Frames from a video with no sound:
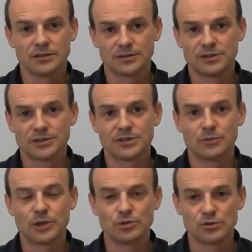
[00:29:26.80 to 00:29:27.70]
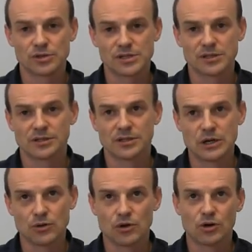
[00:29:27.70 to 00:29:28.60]
we use
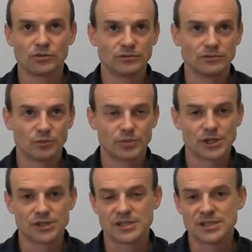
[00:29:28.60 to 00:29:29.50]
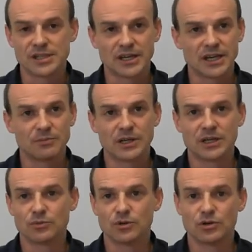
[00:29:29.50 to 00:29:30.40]
our own operation system,
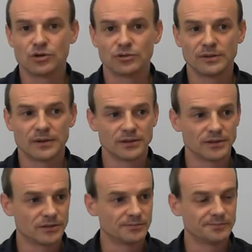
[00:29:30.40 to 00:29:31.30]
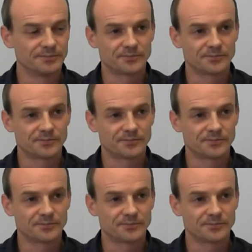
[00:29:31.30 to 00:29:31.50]
our own